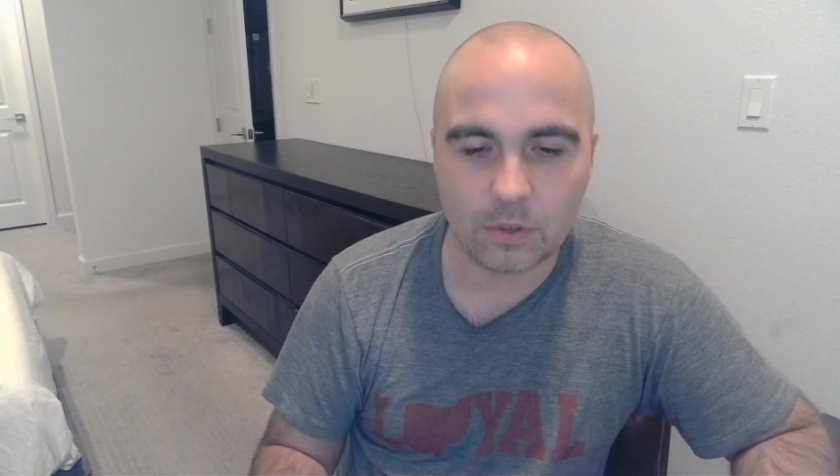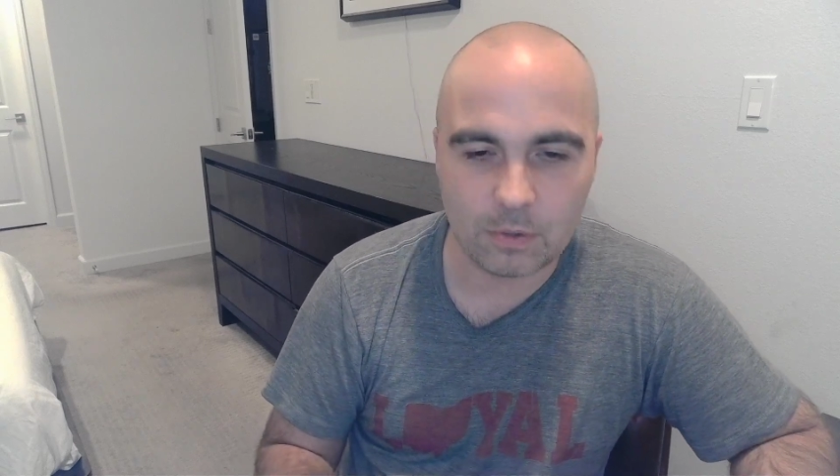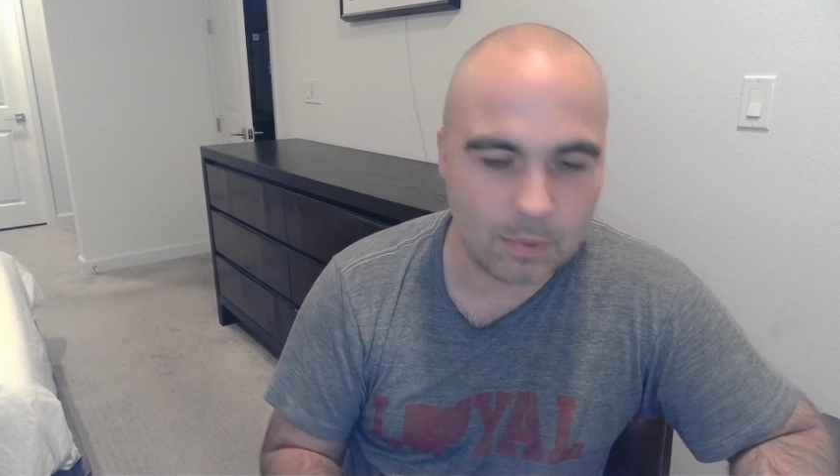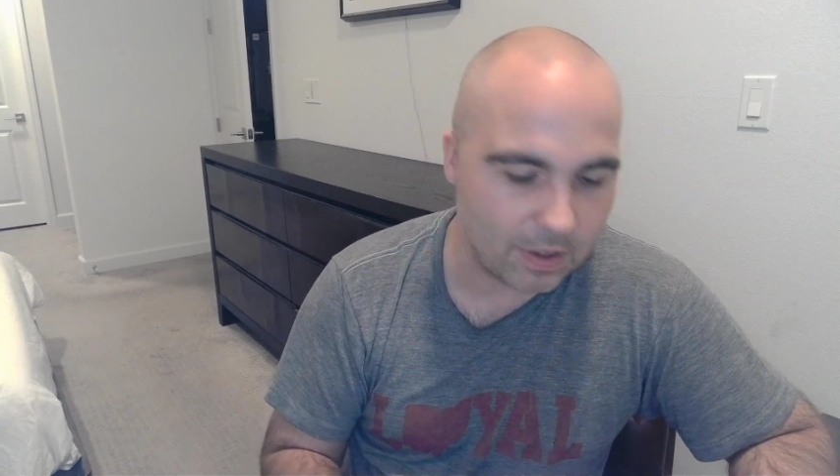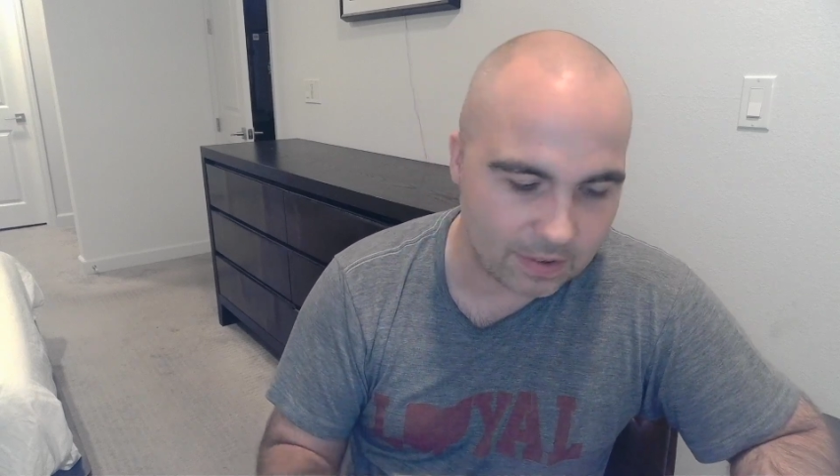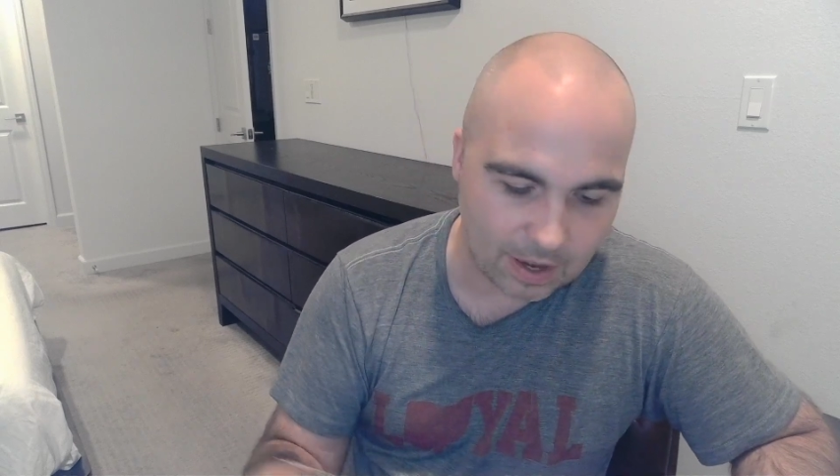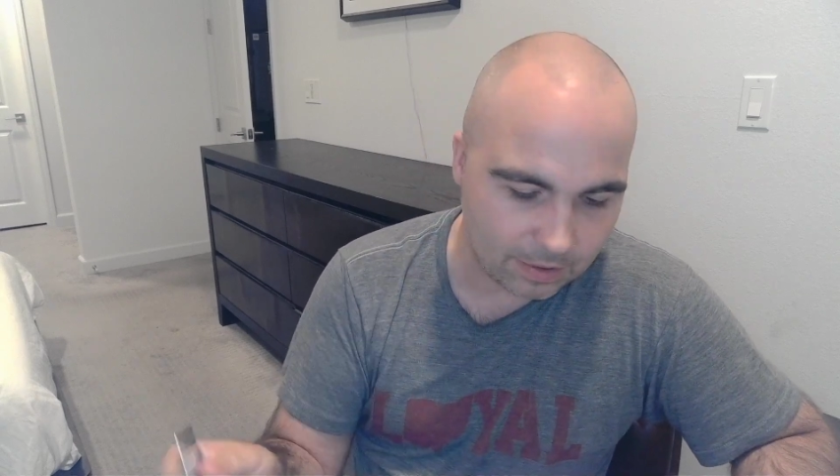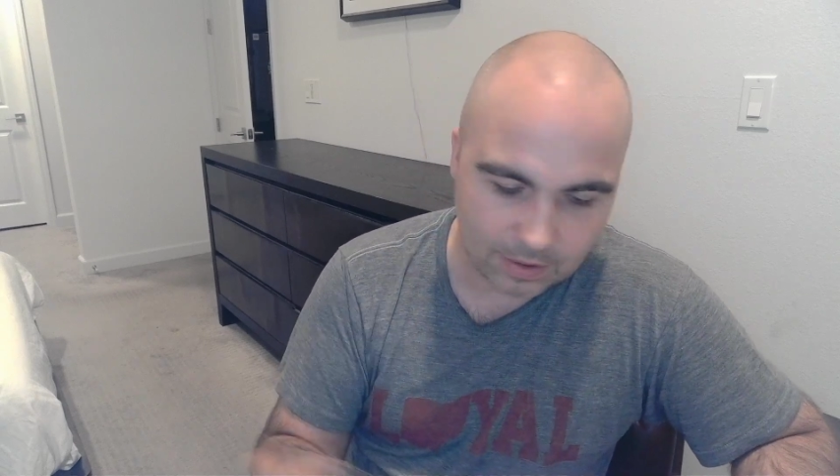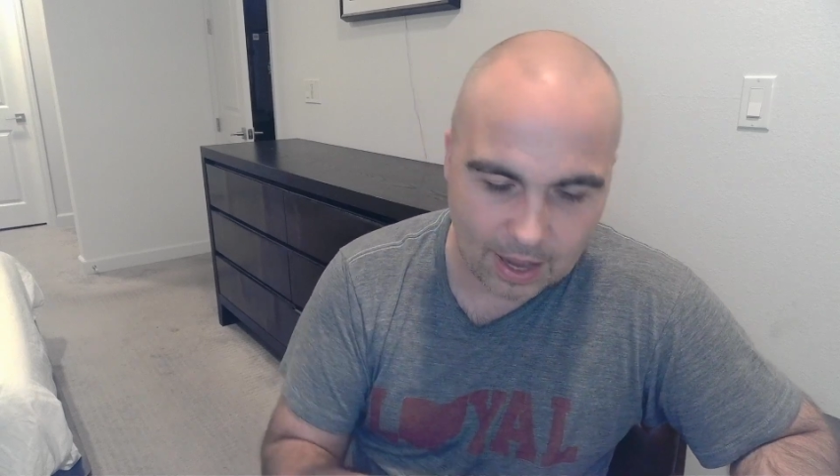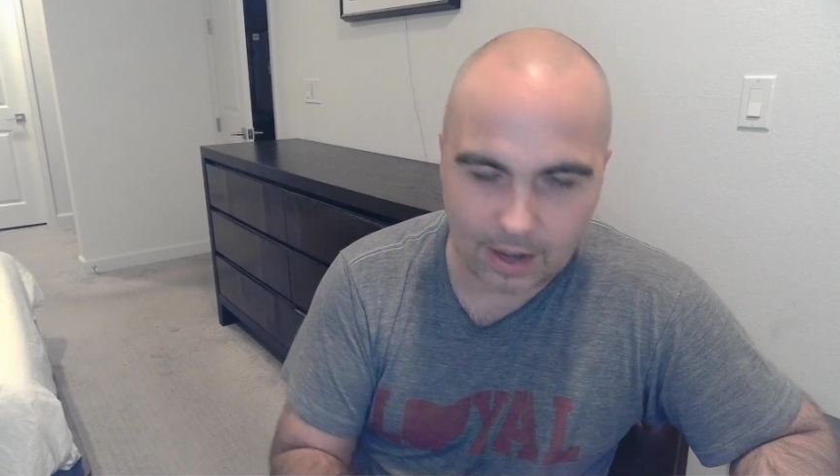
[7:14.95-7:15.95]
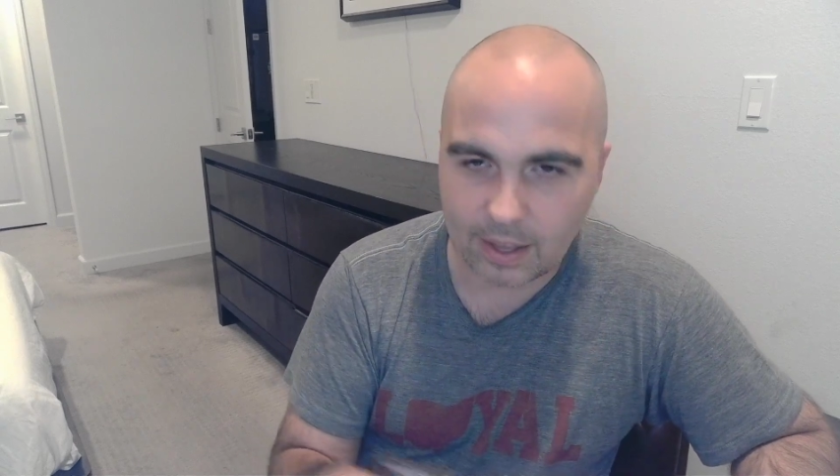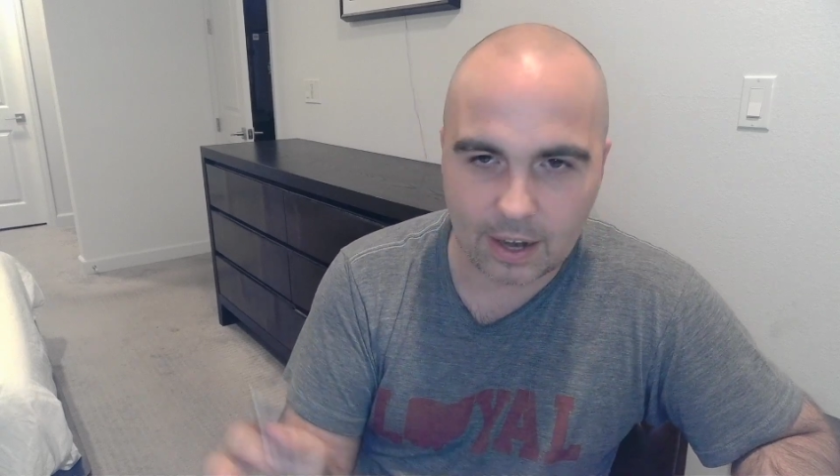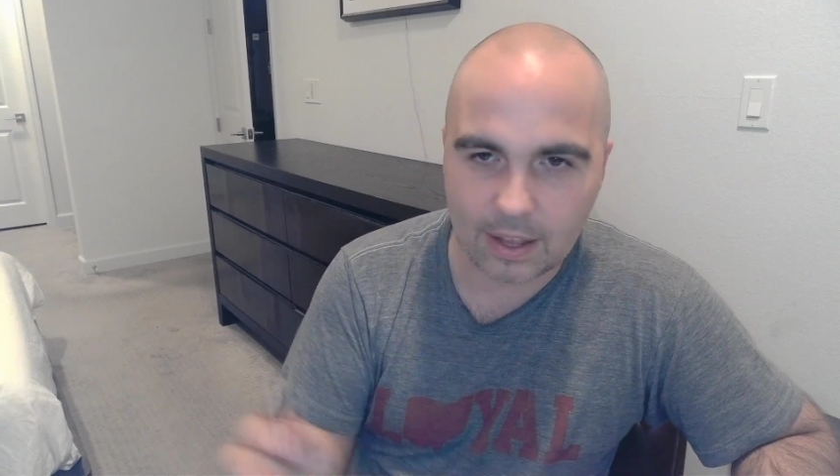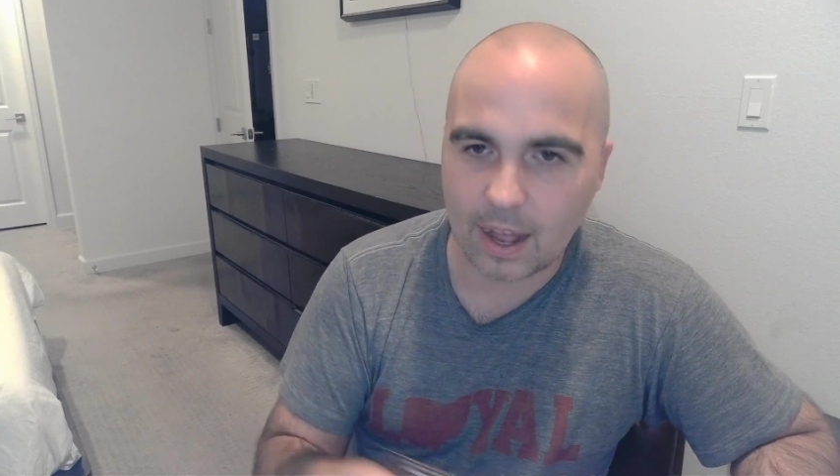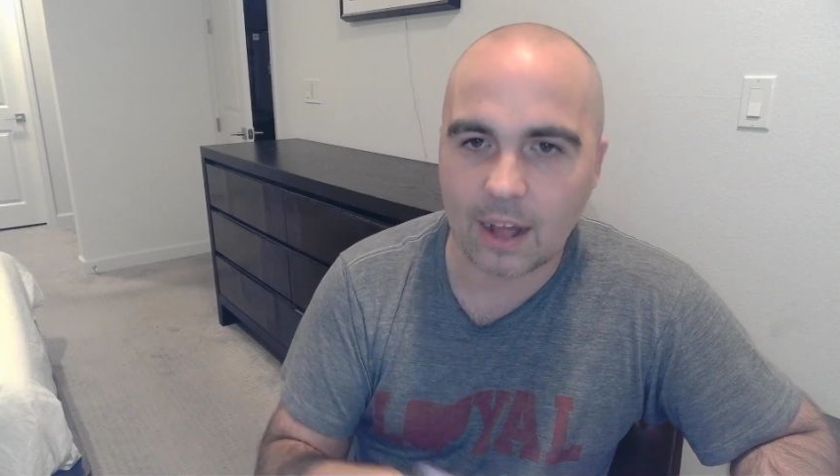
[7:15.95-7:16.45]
two months, and I yada yada yada.